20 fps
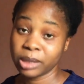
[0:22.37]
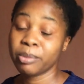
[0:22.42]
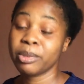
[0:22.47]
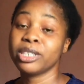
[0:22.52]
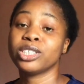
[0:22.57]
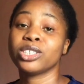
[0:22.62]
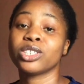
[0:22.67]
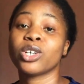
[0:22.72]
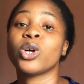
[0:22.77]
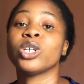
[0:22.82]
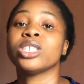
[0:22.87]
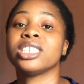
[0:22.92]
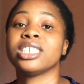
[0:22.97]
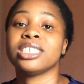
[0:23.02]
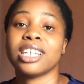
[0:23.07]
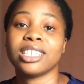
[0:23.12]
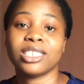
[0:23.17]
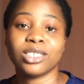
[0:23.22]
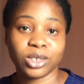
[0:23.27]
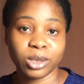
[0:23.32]
please
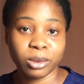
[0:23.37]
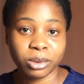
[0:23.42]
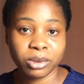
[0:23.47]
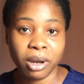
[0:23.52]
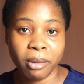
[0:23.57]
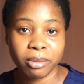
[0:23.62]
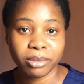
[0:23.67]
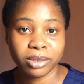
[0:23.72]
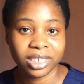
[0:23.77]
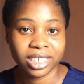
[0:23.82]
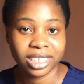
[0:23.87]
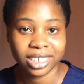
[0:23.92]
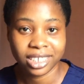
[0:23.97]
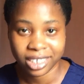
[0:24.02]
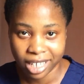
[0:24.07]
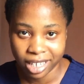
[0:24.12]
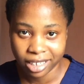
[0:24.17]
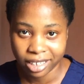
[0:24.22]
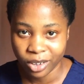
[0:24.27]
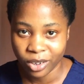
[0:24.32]
consider to subscribe to this
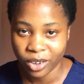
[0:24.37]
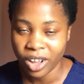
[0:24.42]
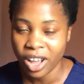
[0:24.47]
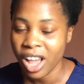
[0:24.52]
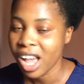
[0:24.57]
channel,